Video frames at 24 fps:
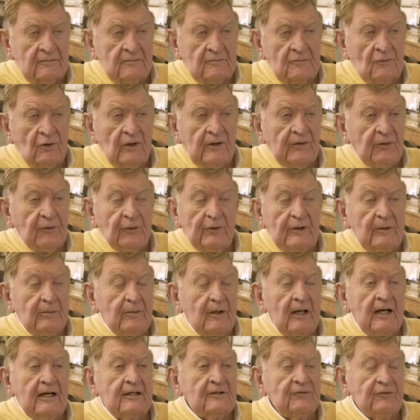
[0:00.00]
what, three
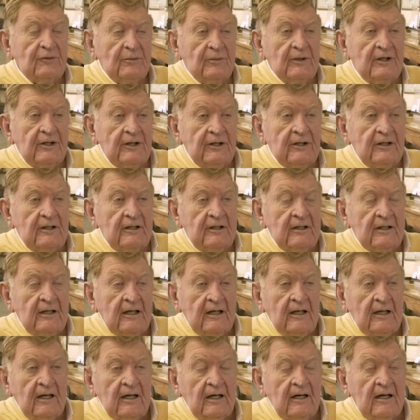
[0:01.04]
blocks from here,
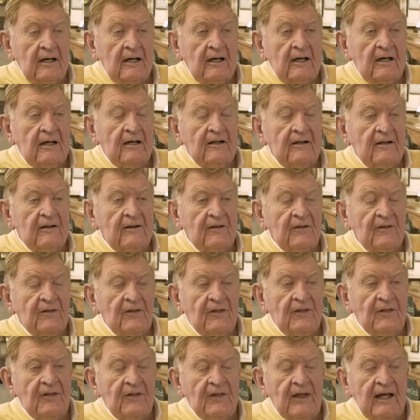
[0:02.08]
uh,
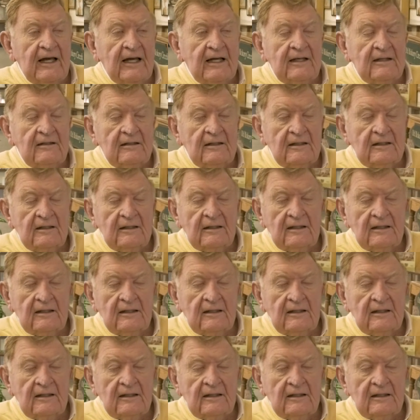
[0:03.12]
that